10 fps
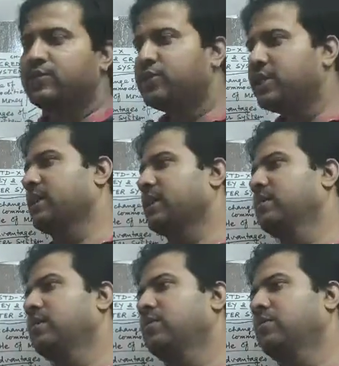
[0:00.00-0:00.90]
Check.
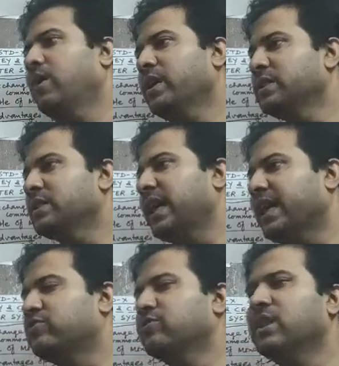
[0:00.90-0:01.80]
What is
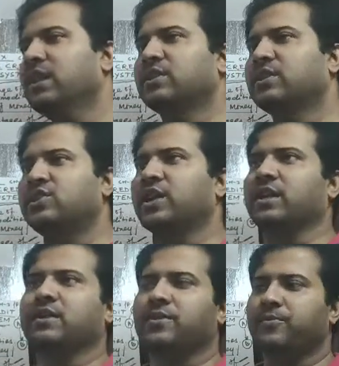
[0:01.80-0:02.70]
actually a check?